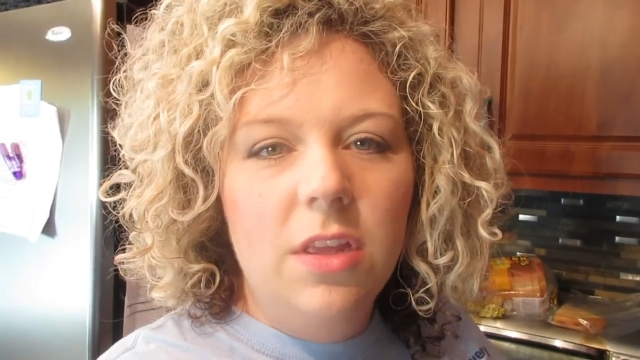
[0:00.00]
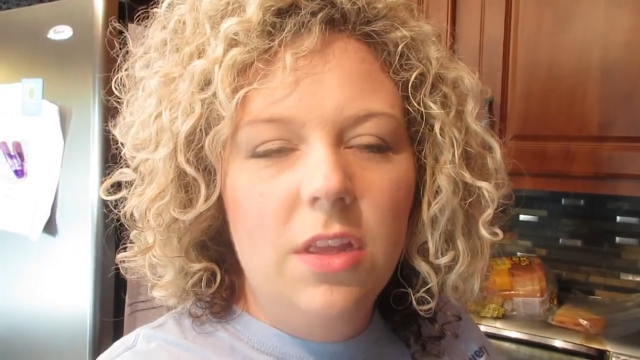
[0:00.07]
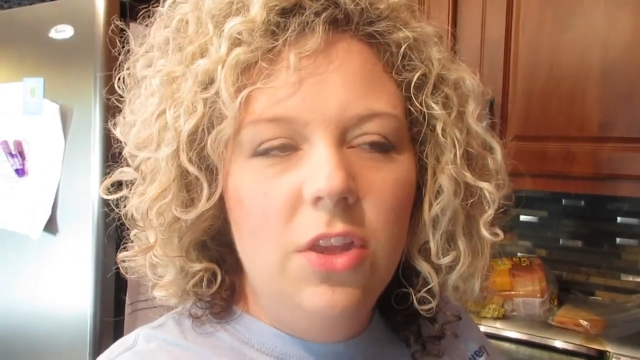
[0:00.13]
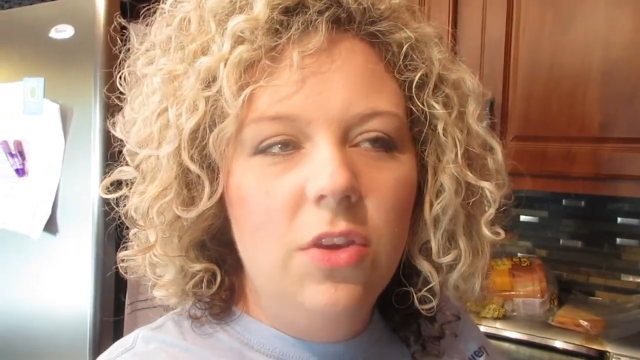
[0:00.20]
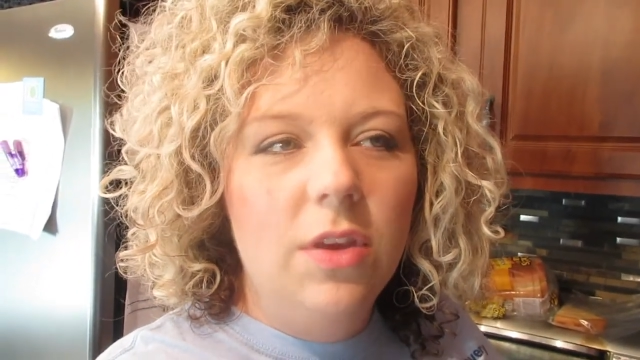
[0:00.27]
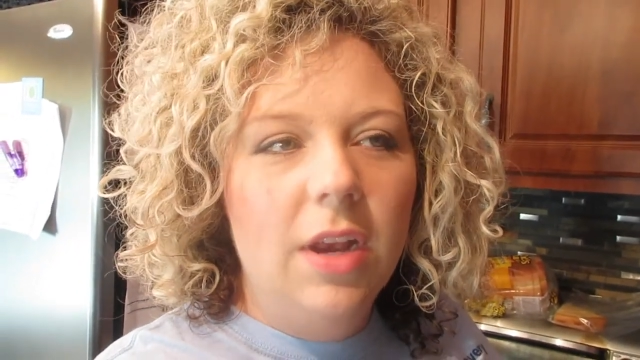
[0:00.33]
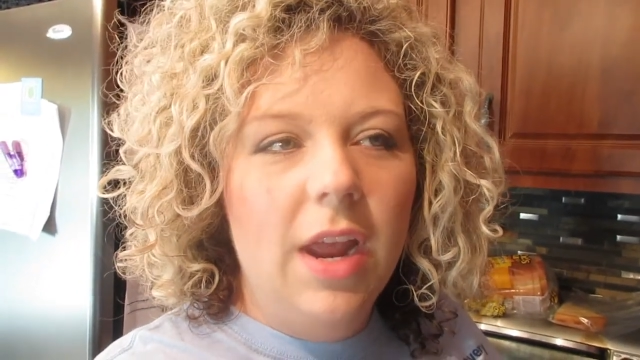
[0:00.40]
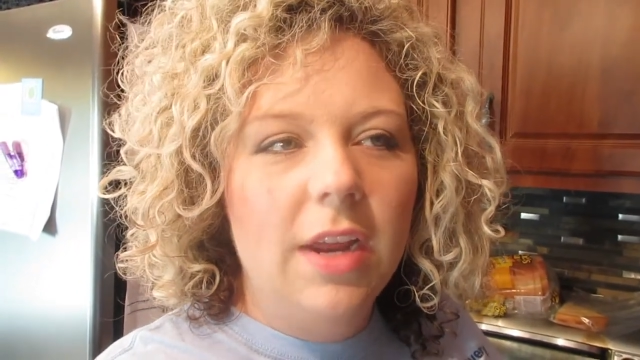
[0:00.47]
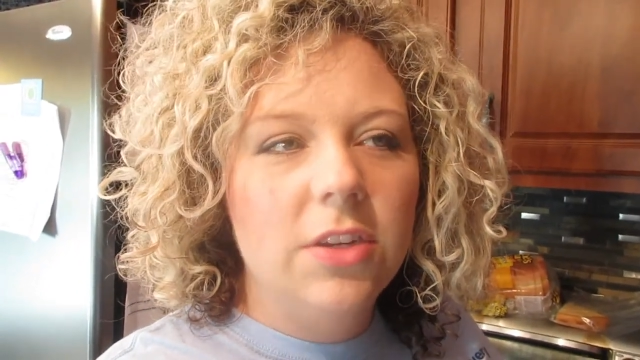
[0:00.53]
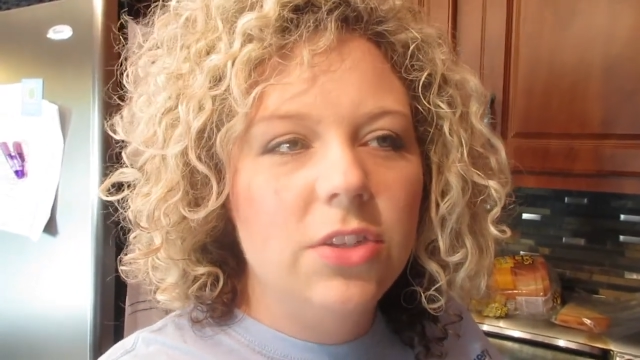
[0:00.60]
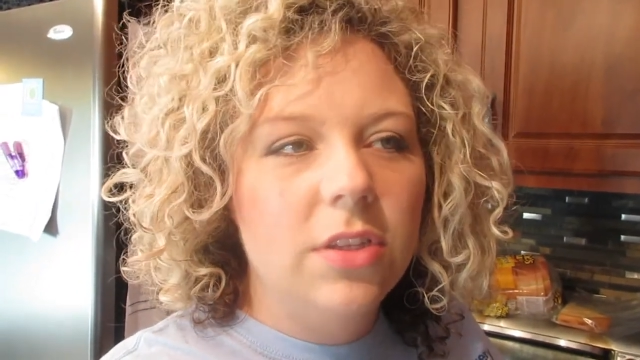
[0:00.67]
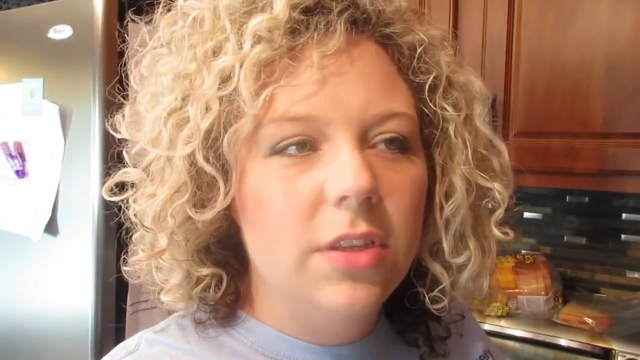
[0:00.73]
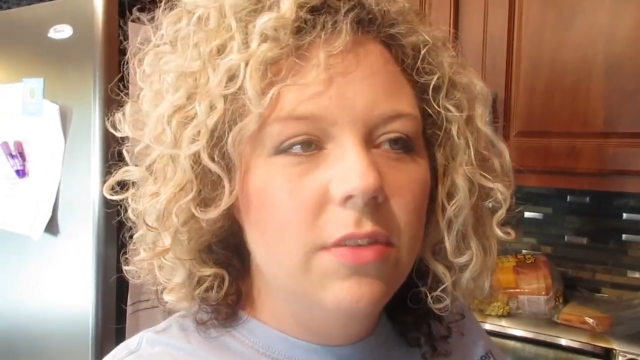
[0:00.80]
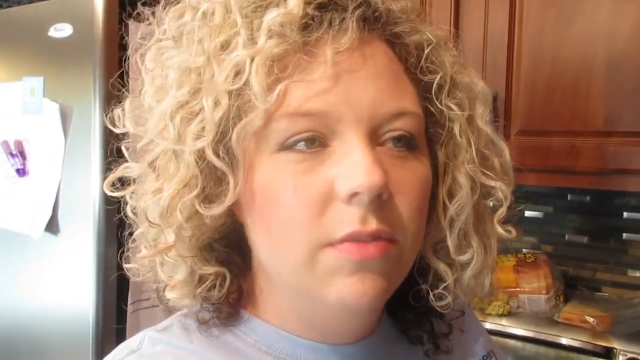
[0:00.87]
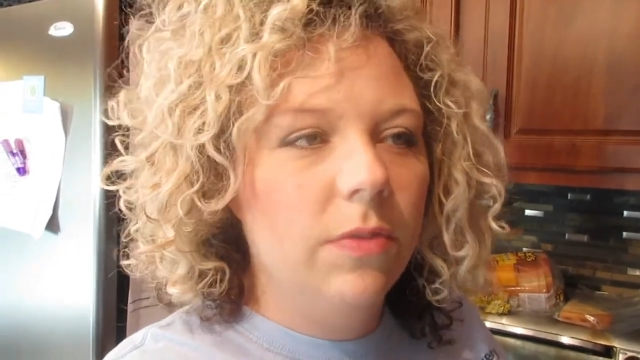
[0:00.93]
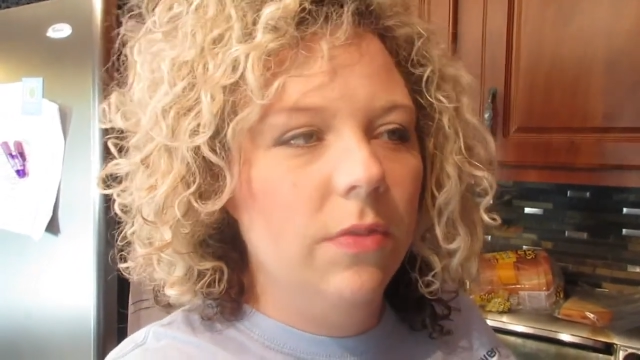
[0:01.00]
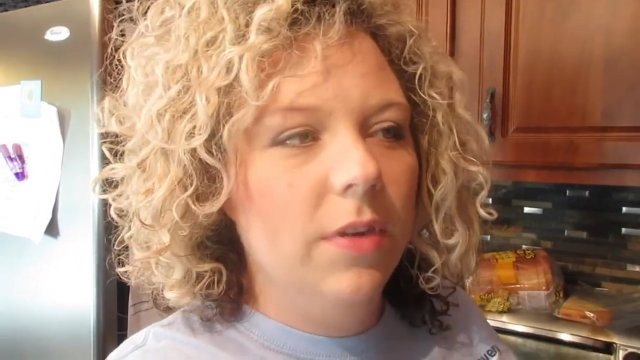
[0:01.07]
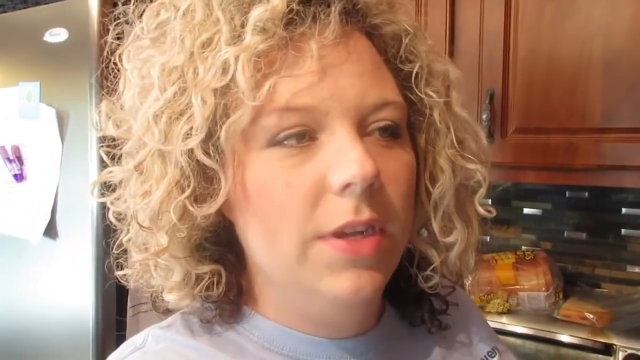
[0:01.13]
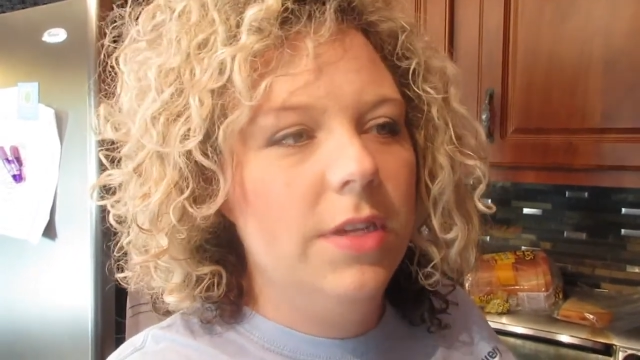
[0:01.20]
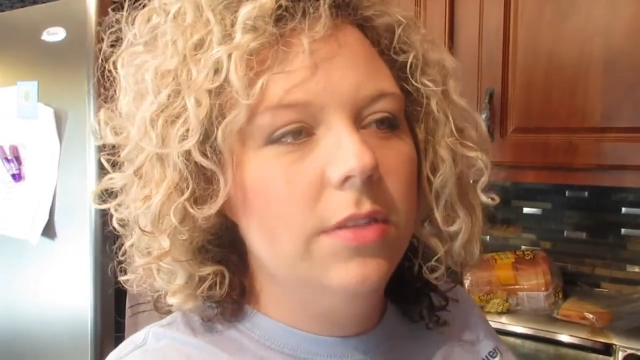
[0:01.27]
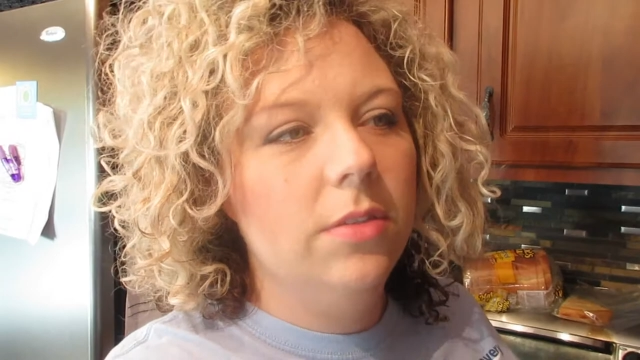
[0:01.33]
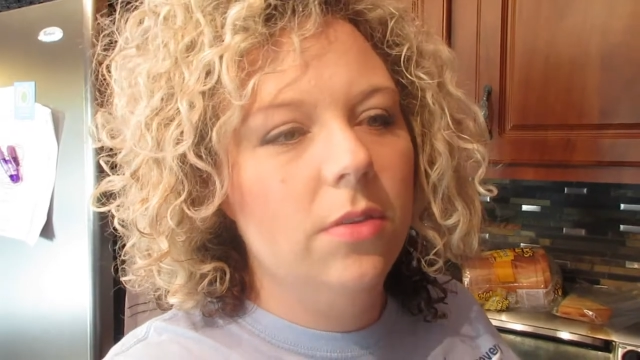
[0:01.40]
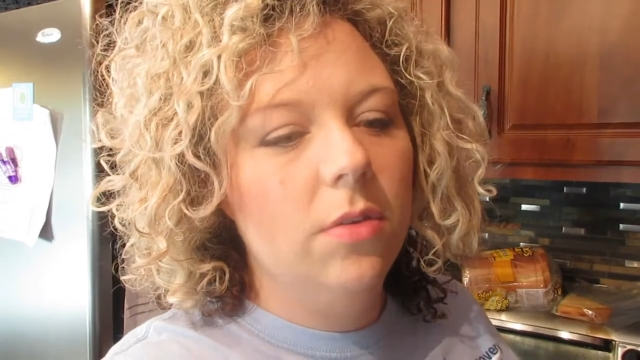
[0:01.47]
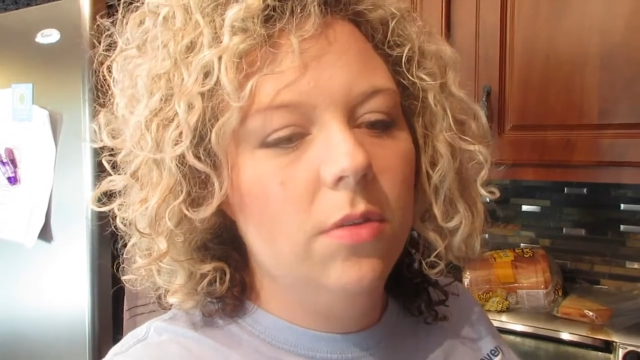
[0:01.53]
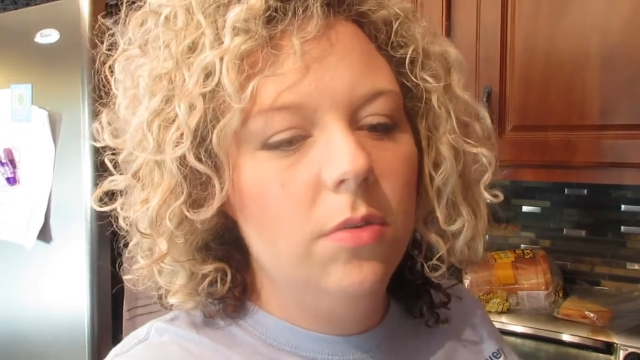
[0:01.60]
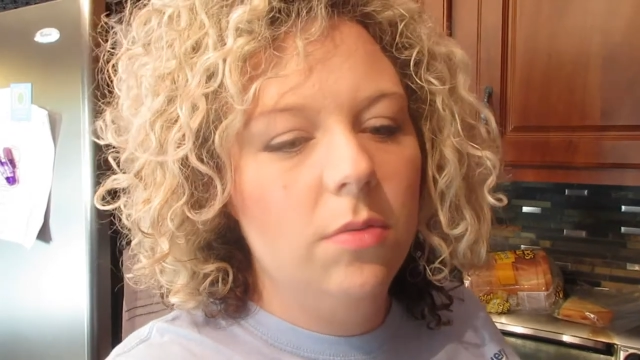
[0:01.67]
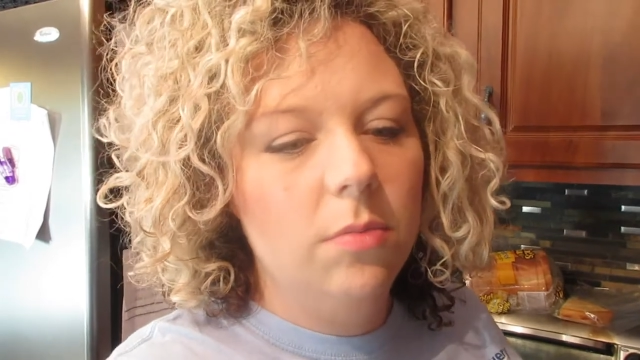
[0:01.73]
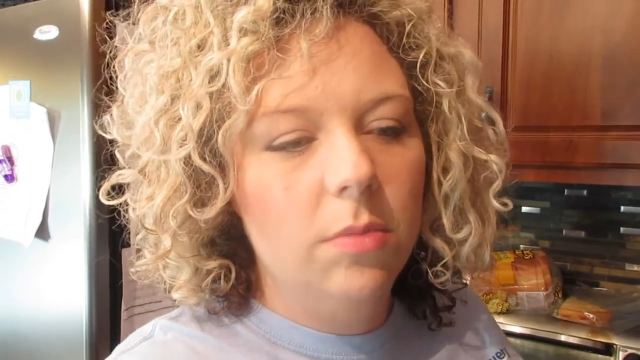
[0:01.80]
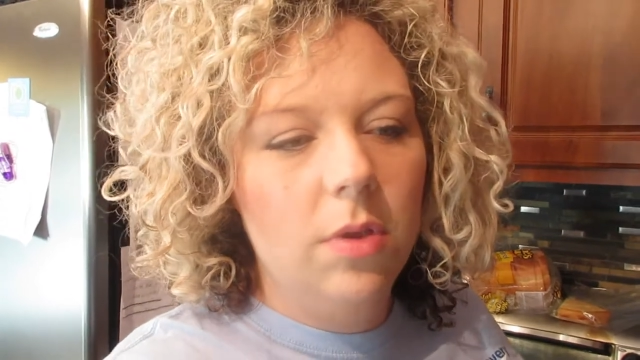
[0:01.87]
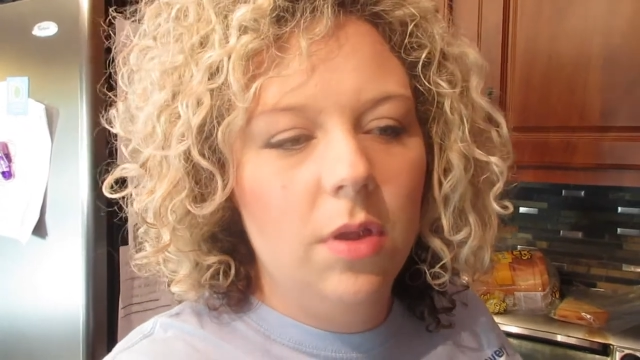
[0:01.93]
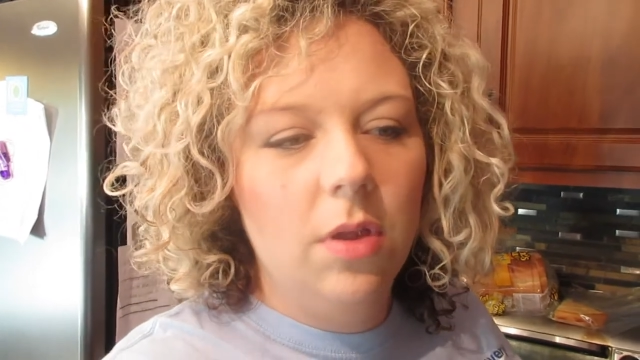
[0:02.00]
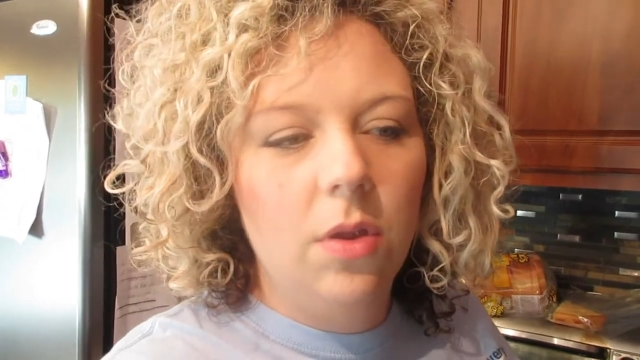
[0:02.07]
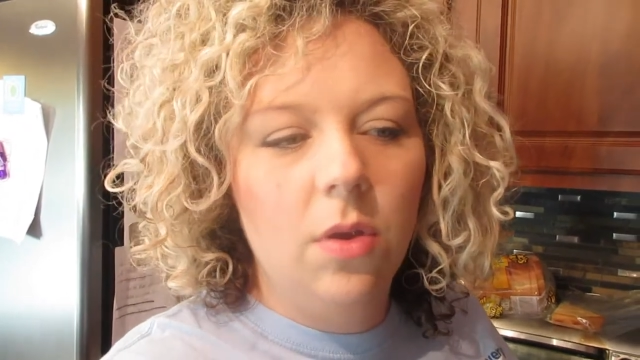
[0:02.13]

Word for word: you can actually freeze them